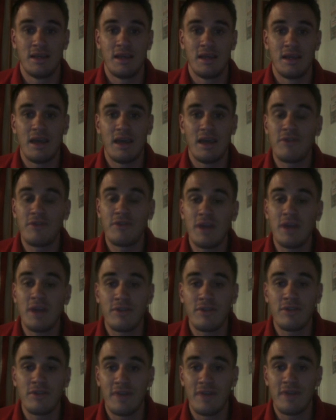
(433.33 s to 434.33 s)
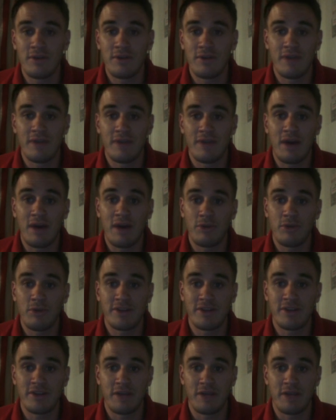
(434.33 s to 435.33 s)
Every other veteran of
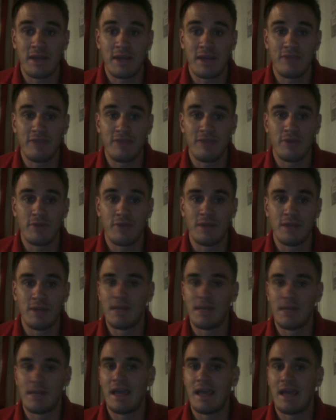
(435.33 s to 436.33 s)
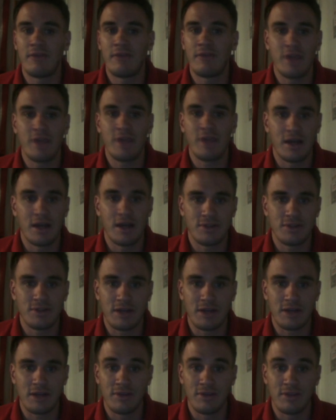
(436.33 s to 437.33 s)
Operation Iraqi Freedom and every
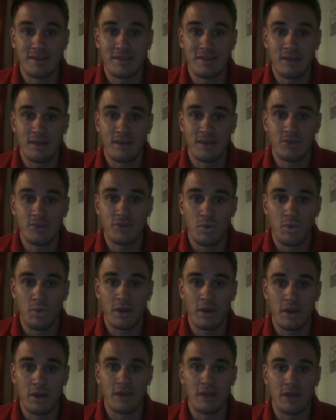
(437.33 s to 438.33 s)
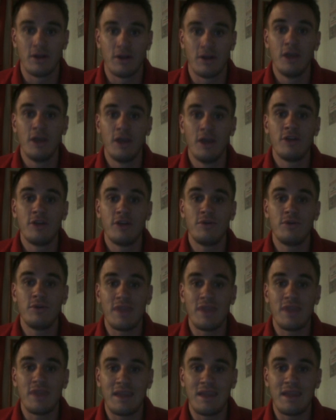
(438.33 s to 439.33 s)
contractor that's come to work here knew
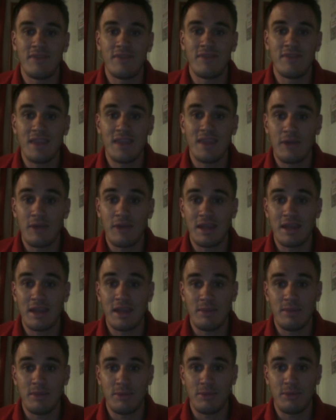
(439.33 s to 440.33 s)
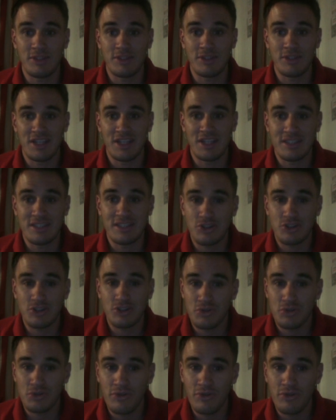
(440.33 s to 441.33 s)
that giving the Iraqi people a chance at
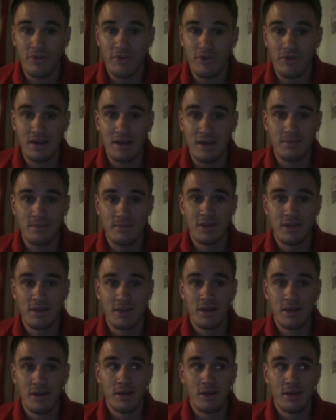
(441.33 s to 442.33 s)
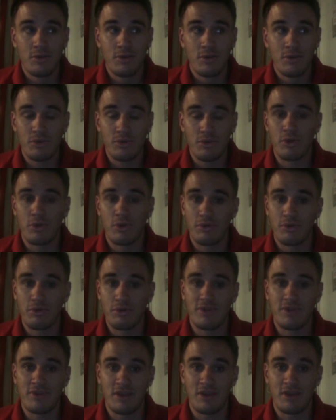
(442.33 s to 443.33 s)
true freedom was worth
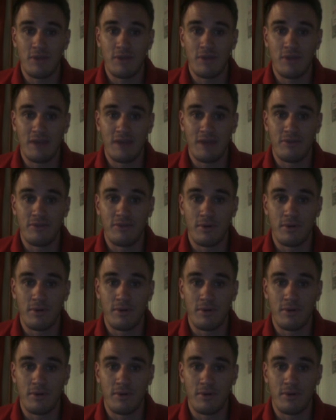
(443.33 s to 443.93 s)
risking your life for.